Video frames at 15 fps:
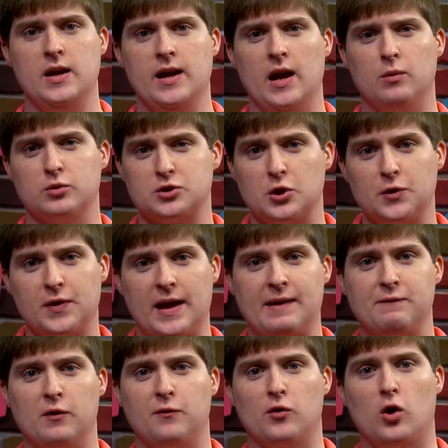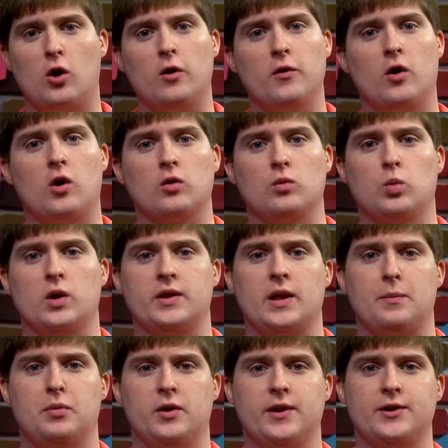And we're so thankful for all the hard work they
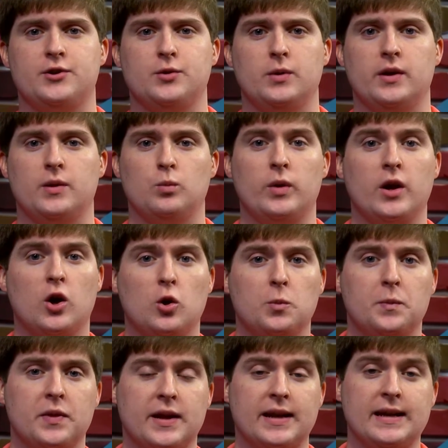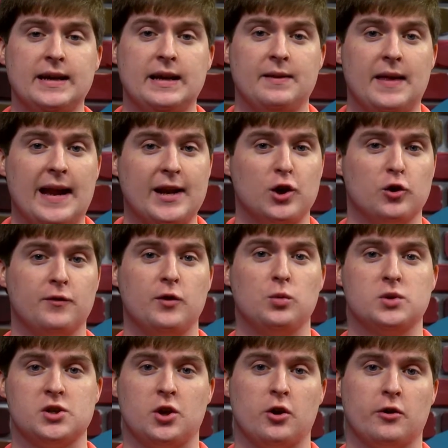put into it. And we hope that interview was
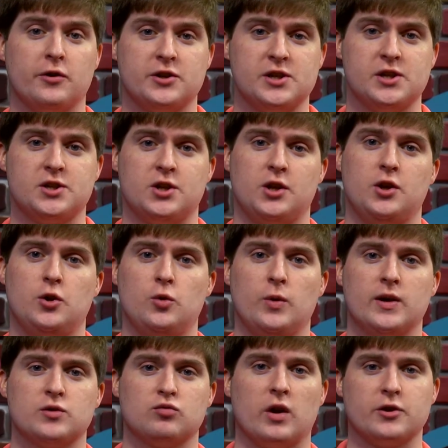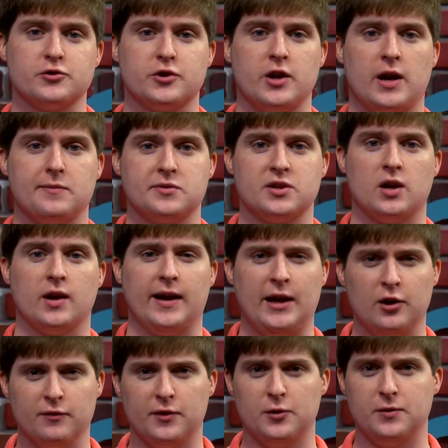encouraging to you as Roger Comstock
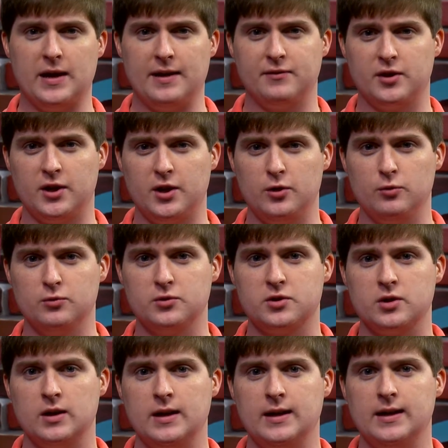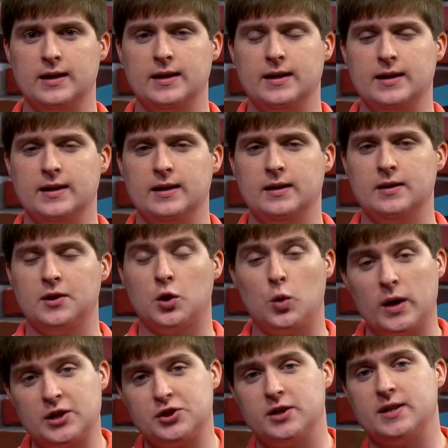interviewed David Hughes. The
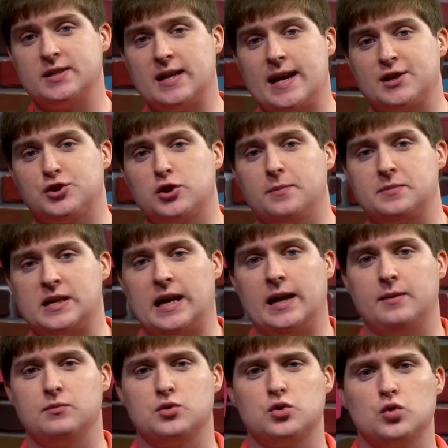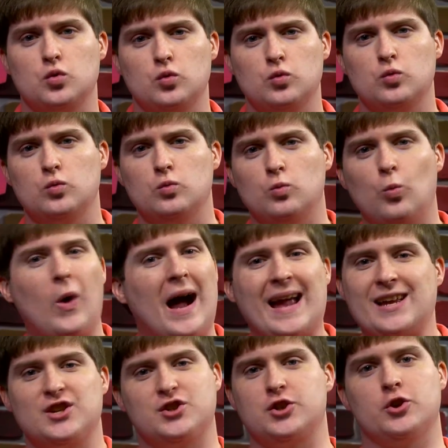question is asked sometimes, why
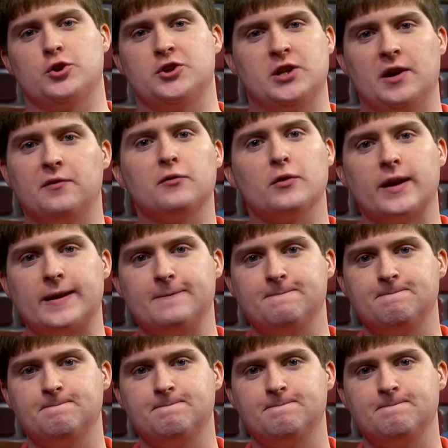is there suffering?